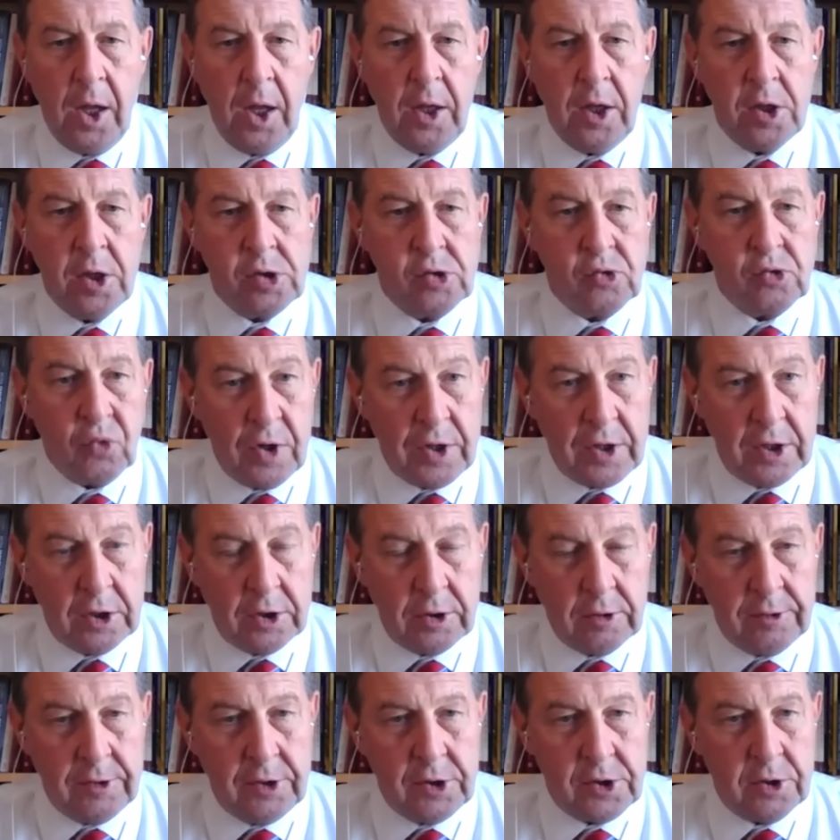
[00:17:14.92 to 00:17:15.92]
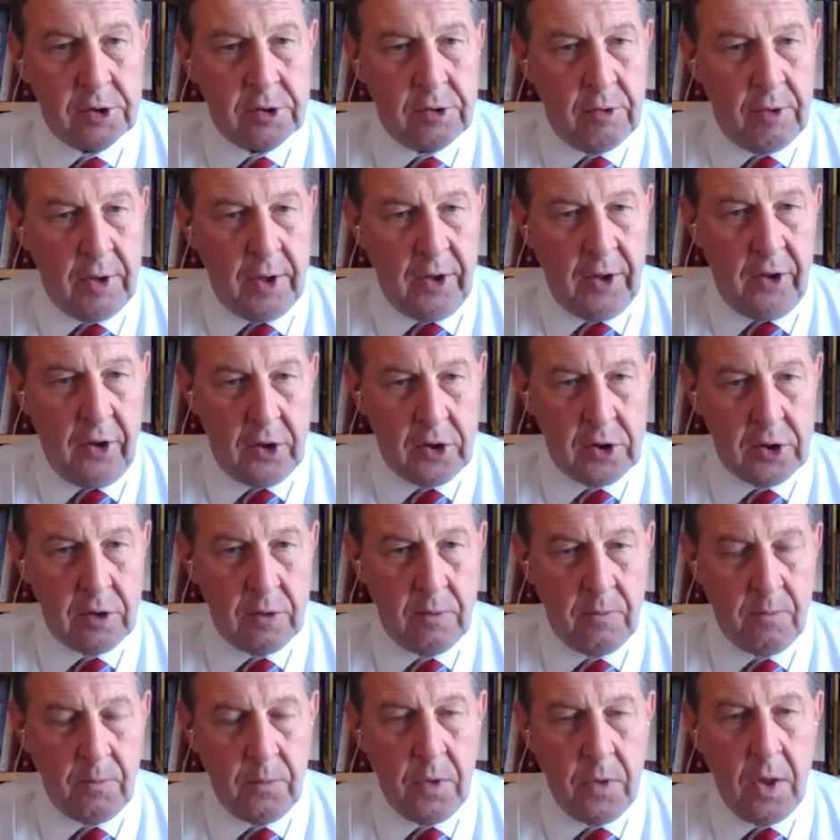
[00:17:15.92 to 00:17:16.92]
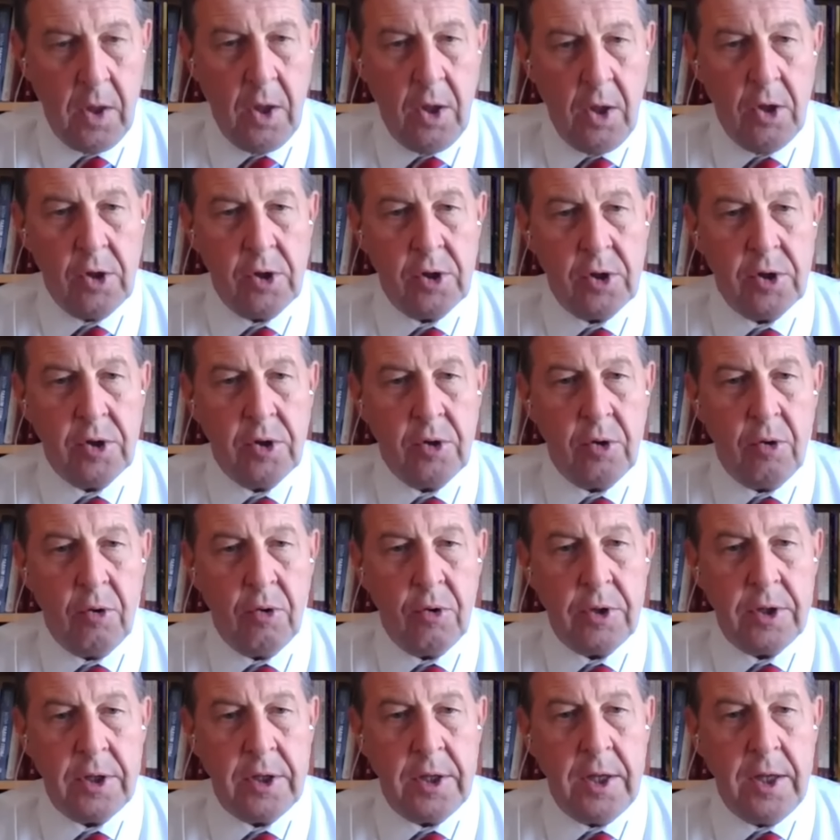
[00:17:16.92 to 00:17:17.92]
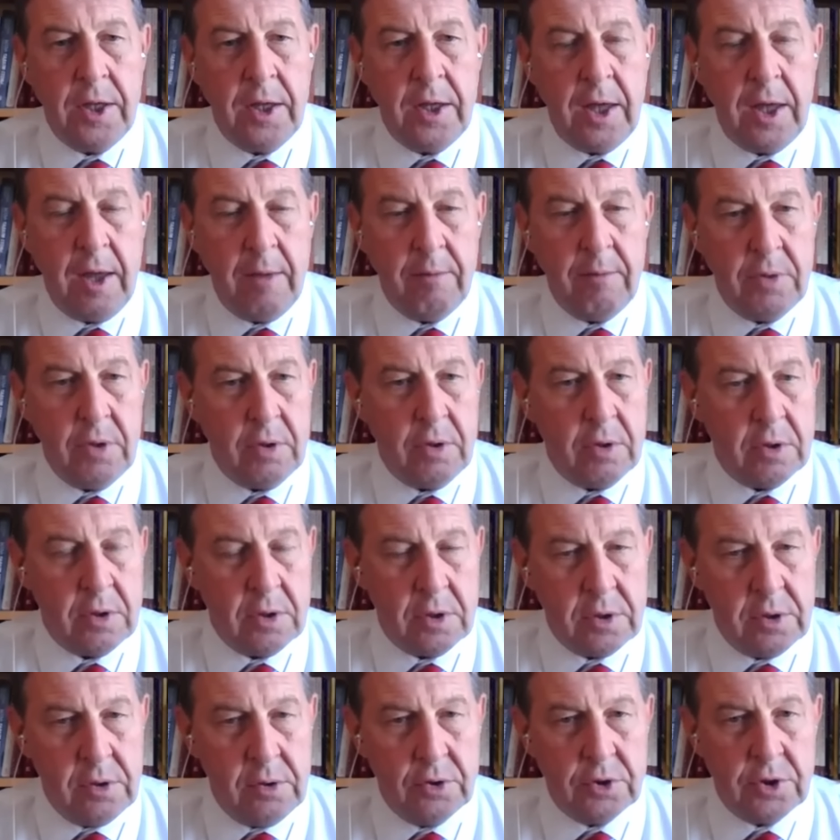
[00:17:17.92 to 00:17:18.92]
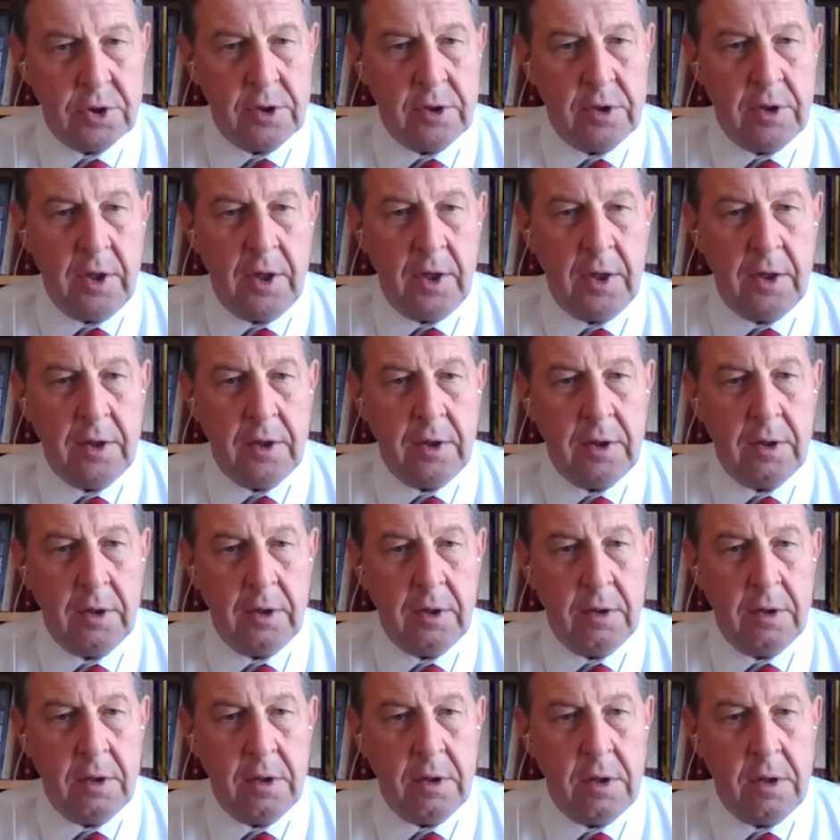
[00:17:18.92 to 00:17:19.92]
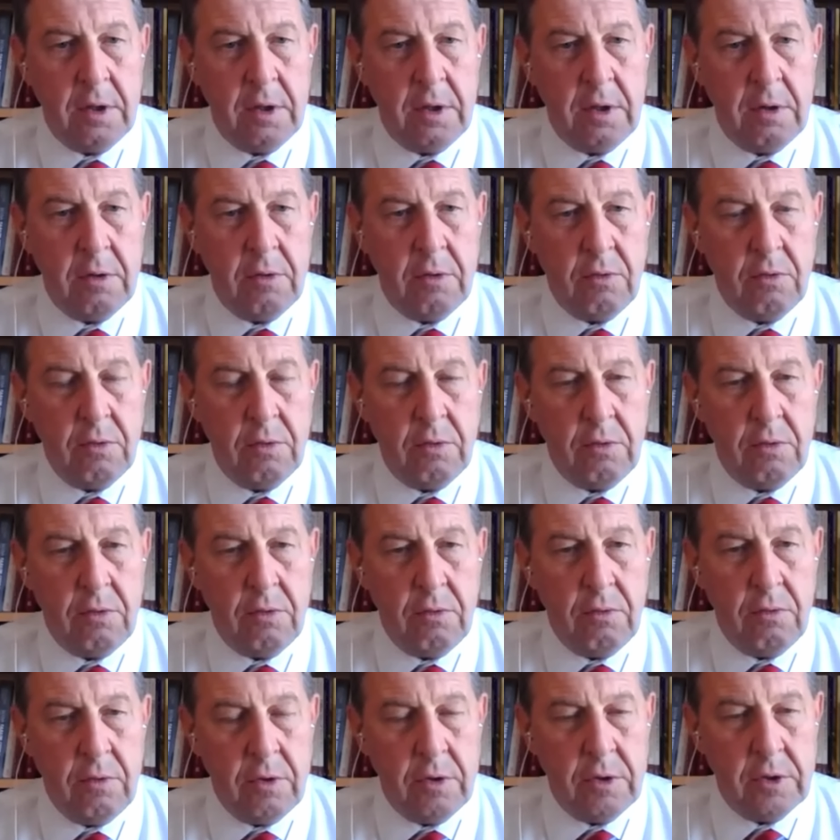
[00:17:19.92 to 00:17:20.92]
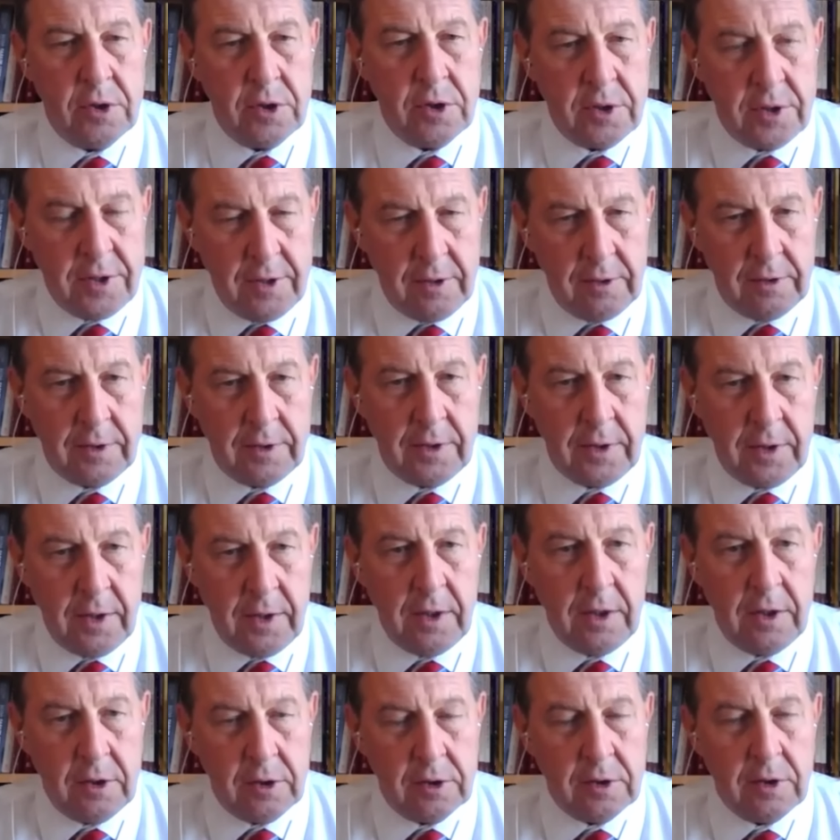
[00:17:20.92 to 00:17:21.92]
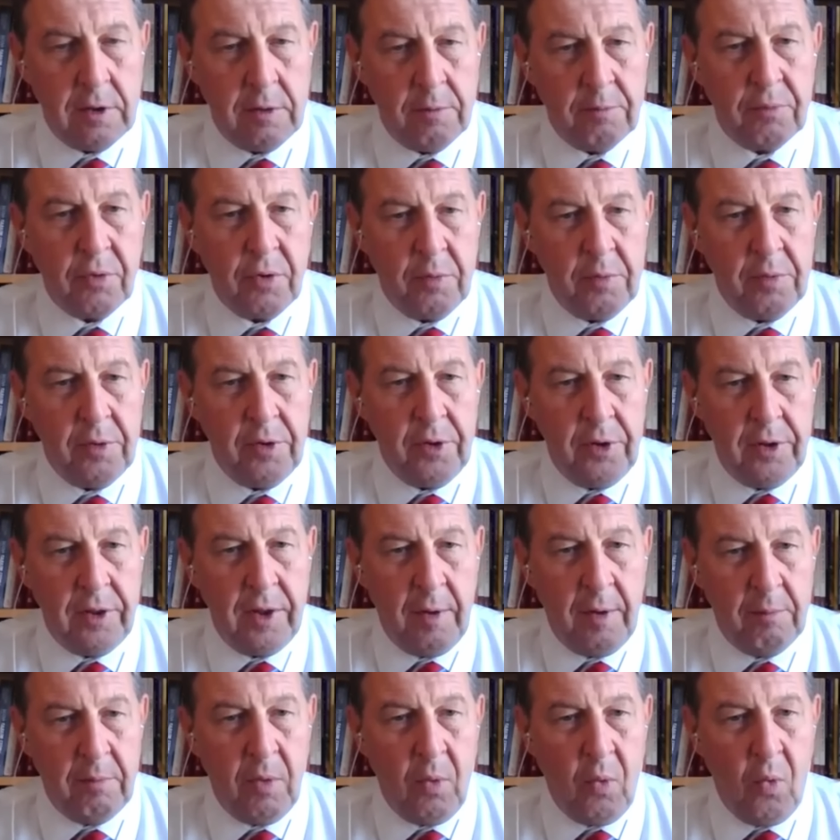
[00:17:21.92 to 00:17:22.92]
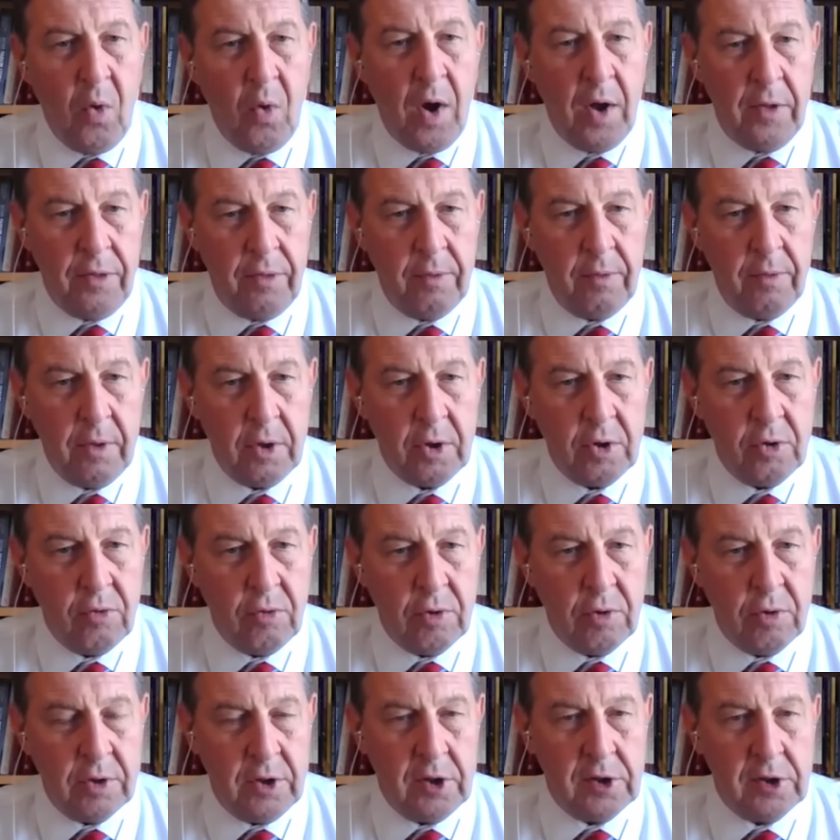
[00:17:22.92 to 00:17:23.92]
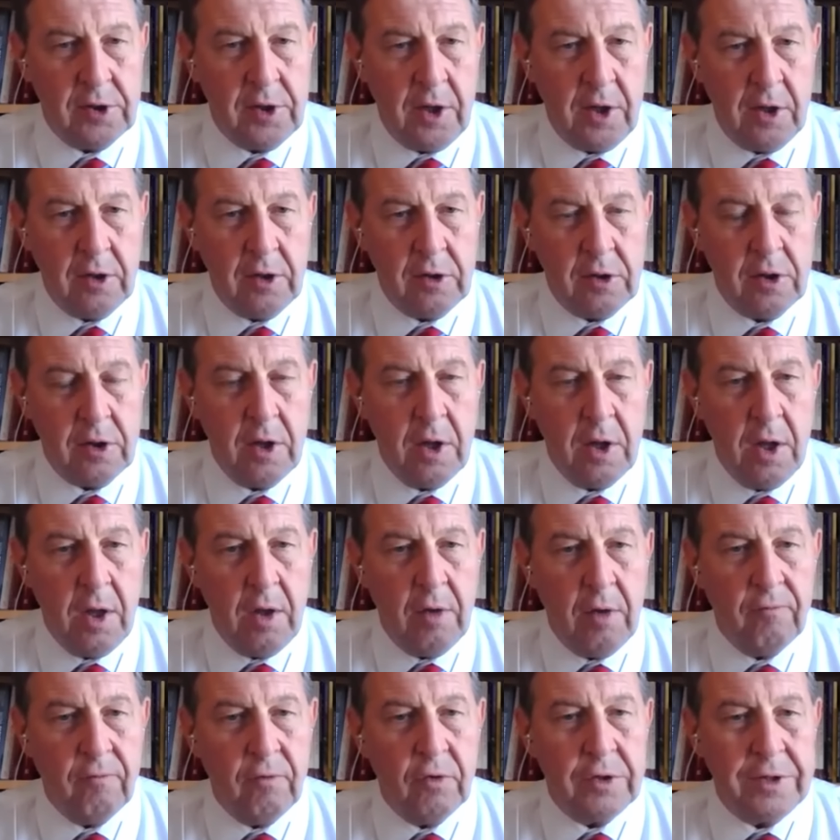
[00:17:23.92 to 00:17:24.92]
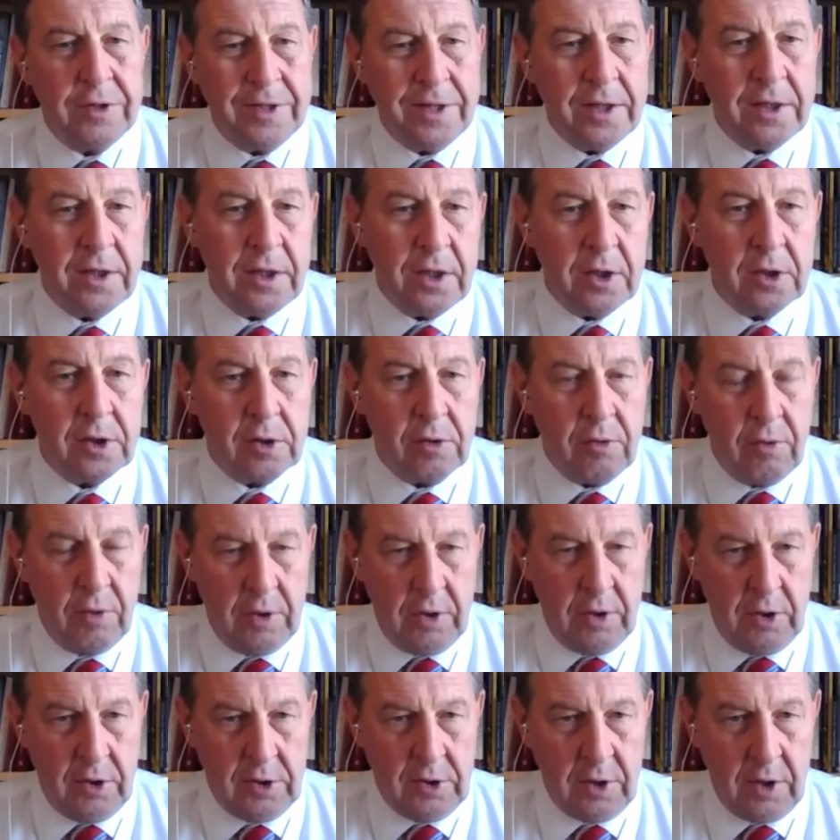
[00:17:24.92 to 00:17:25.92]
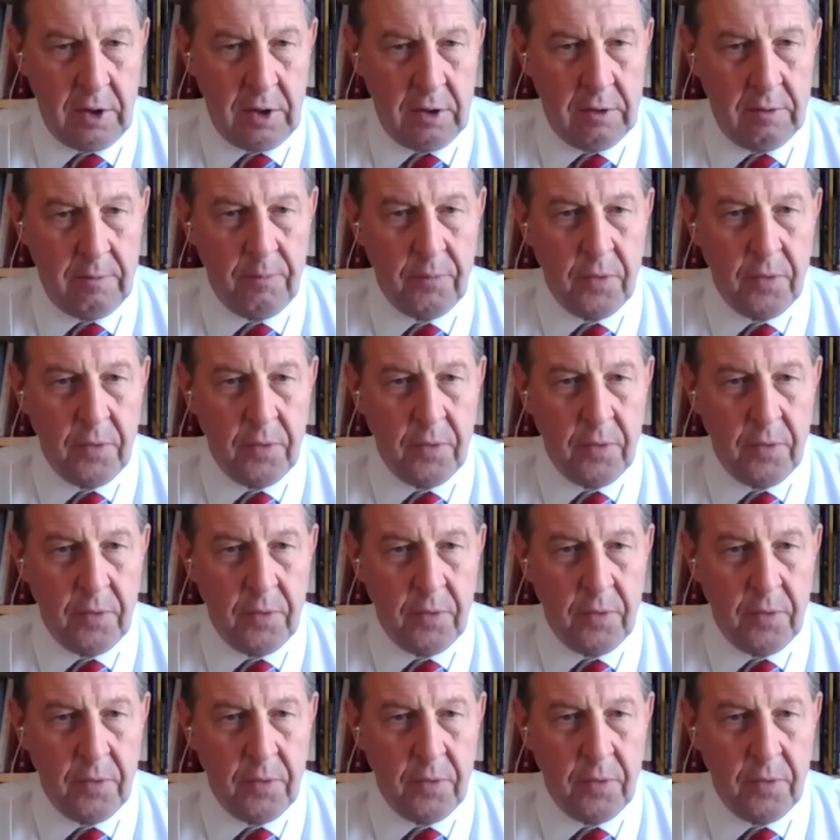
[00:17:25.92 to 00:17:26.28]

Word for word: is ready to listen to others. So he came to the conclusion that still he is probably number one who understands what he needs to understand.